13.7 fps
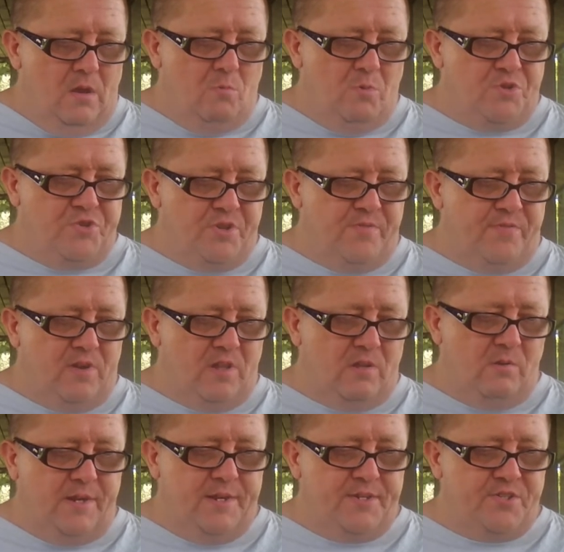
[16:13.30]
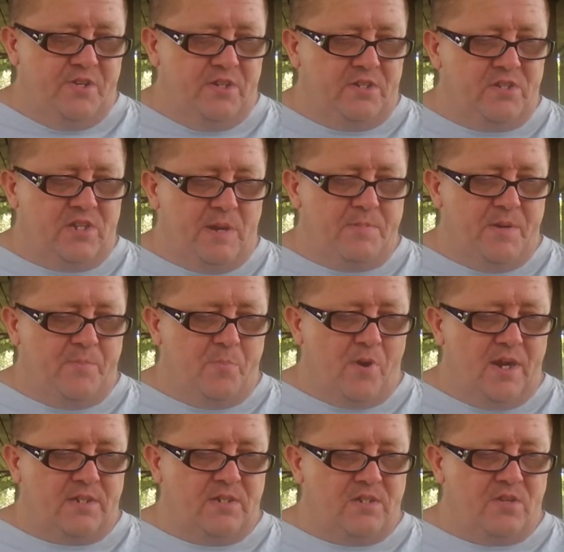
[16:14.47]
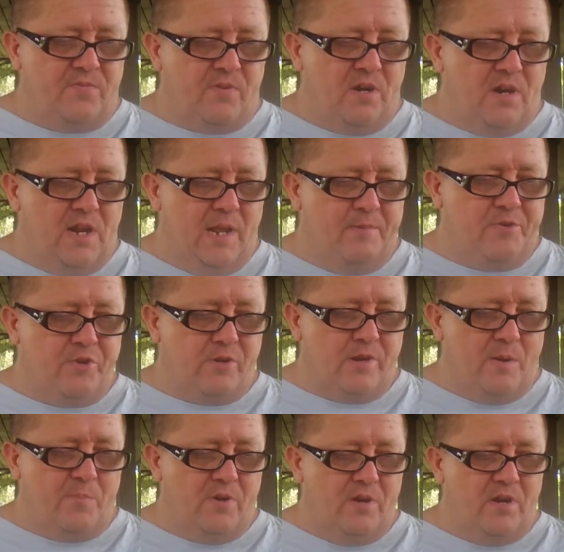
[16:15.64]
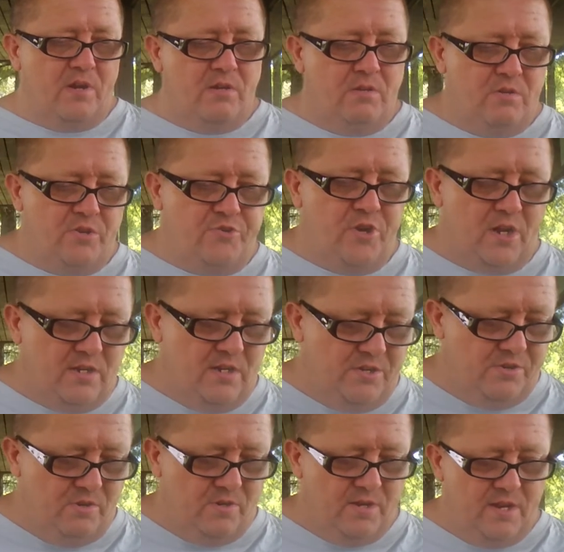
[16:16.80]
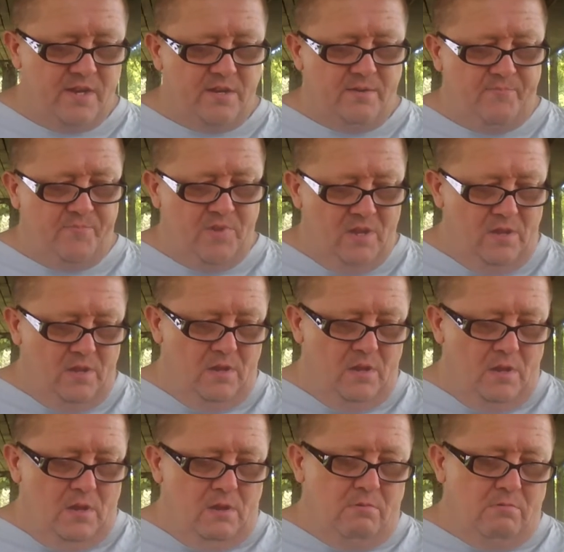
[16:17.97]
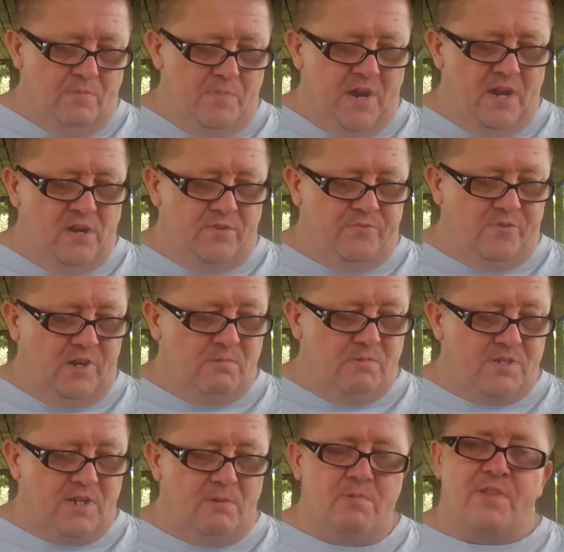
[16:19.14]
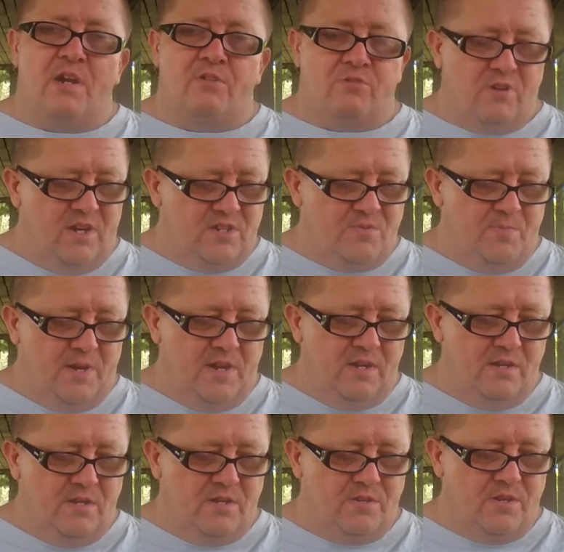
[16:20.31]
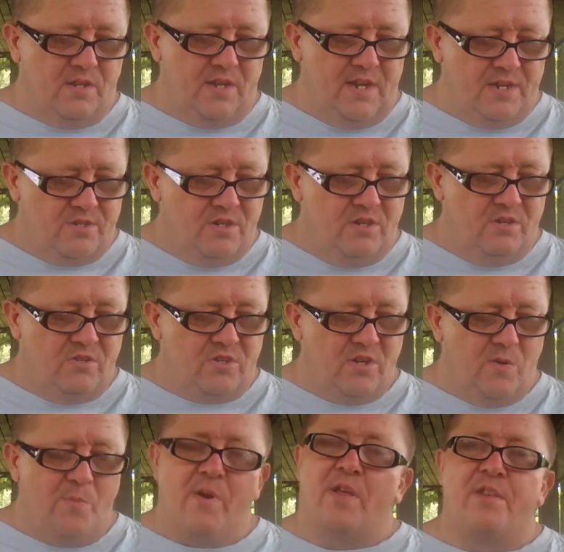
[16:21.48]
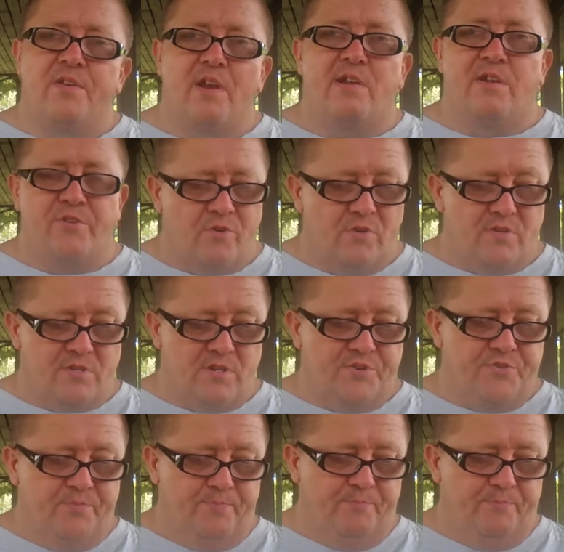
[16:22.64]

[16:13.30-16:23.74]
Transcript: Which of the following is an accepted practice for an amateur operator who is checked into a net? Remain on frequency without transmitting until asked to do so by the net control station.